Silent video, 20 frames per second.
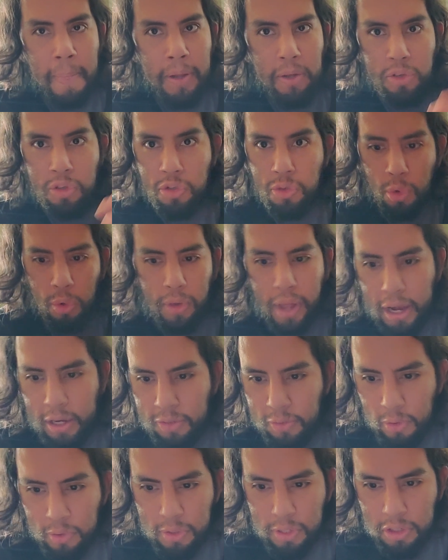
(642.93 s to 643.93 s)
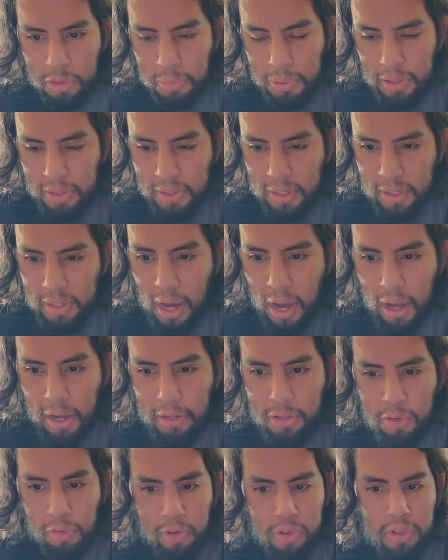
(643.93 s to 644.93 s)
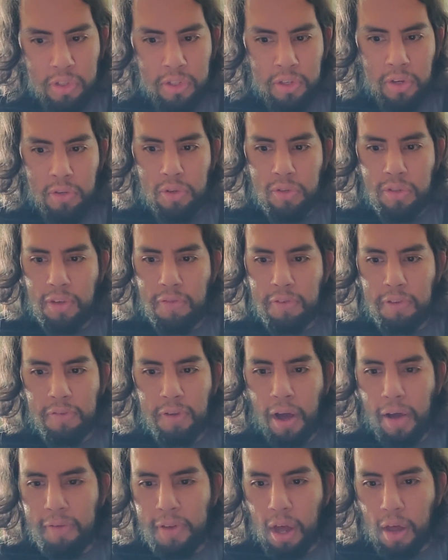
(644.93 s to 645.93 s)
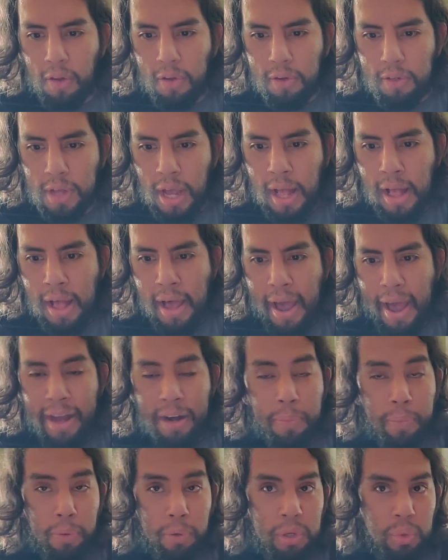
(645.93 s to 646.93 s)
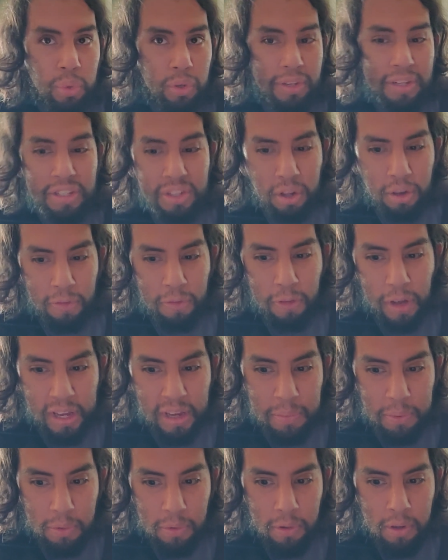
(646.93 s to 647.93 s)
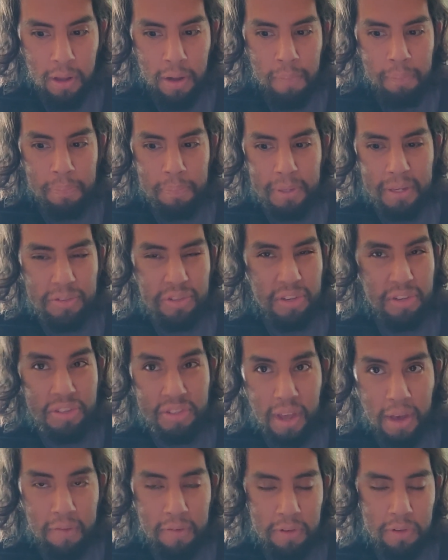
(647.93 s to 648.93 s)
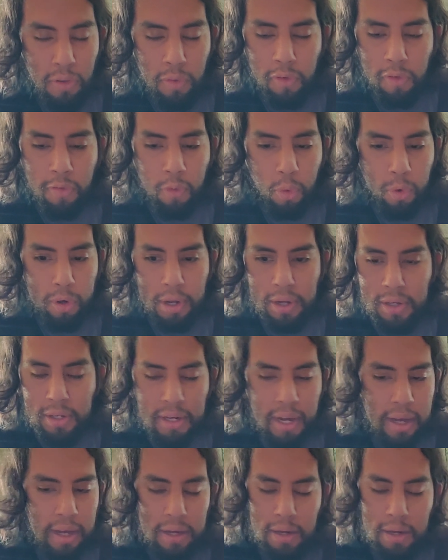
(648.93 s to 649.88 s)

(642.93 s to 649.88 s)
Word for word: Snorlax first edition PSA 9 sold for $675. And a pre-release Clefable PSA 7 sold for $499.